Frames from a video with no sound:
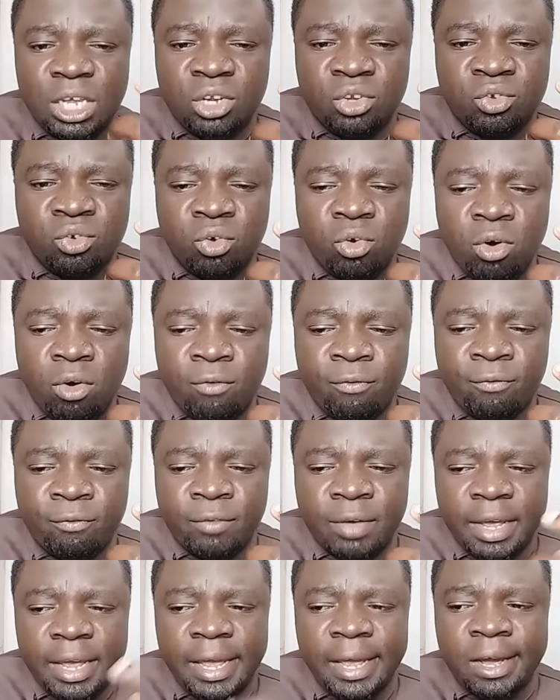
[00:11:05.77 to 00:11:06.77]
issue of
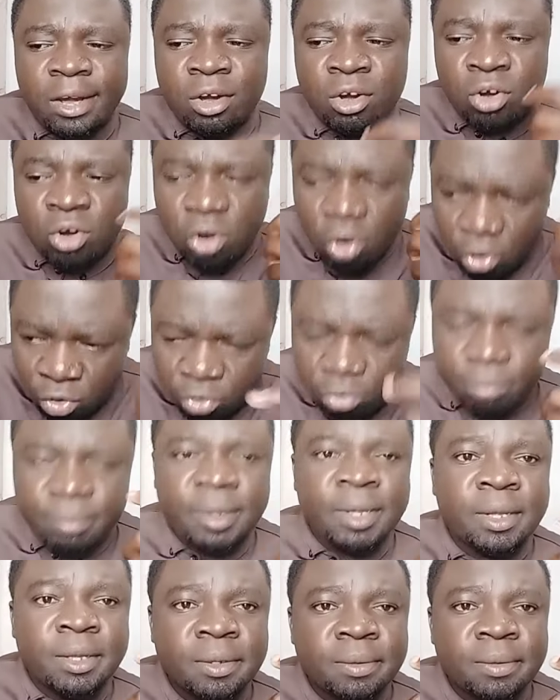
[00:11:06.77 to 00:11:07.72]
economy.